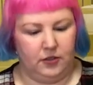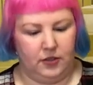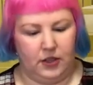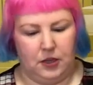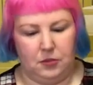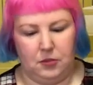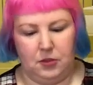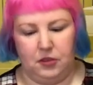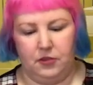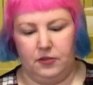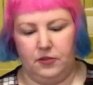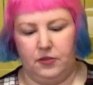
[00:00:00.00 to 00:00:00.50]

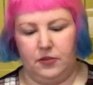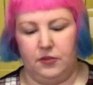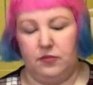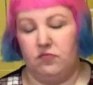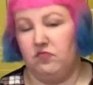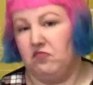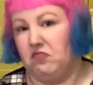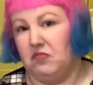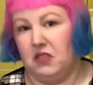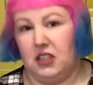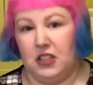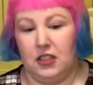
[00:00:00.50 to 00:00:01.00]
bit of
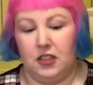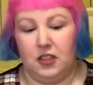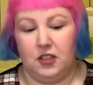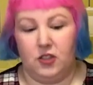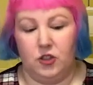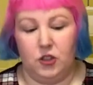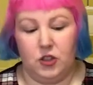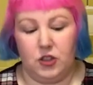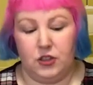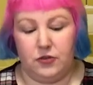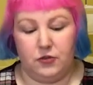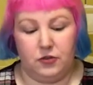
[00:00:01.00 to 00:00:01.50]

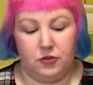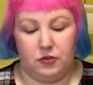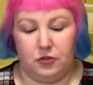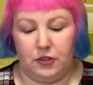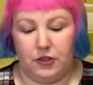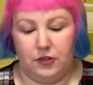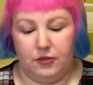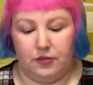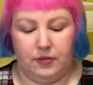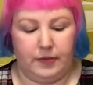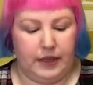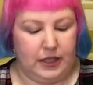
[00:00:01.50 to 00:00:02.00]
useful
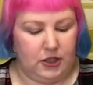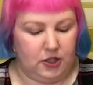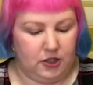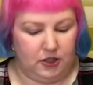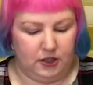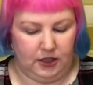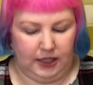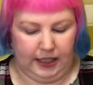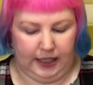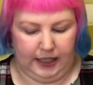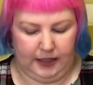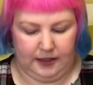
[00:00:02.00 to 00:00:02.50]
information,
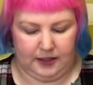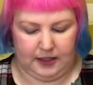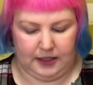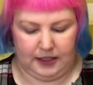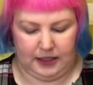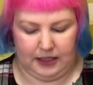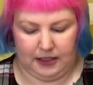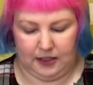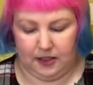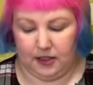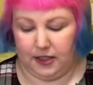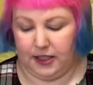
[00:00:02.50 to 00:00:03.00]
I
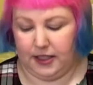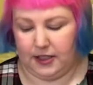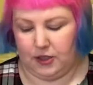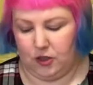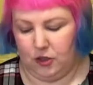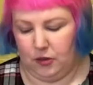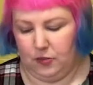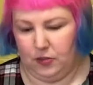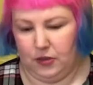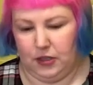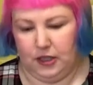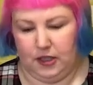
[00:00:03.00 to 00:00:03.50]
guess. So let's
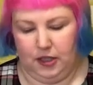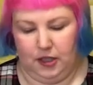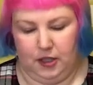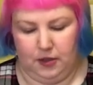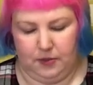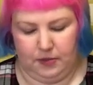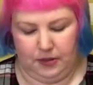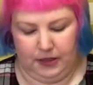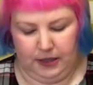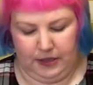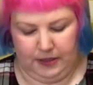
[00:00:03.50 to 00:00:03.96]
open it up.